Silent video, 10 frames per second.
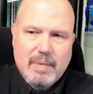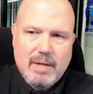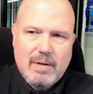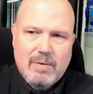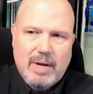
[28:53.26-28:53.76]

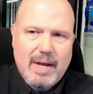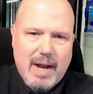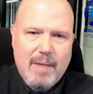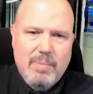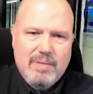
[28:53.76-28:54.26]
Right? And
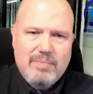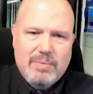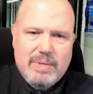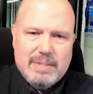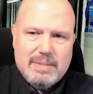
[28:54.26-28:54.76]
I believe there
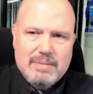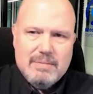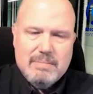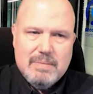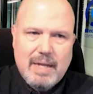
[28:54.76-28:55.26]
is.
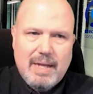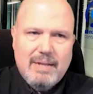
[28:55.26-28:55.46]
And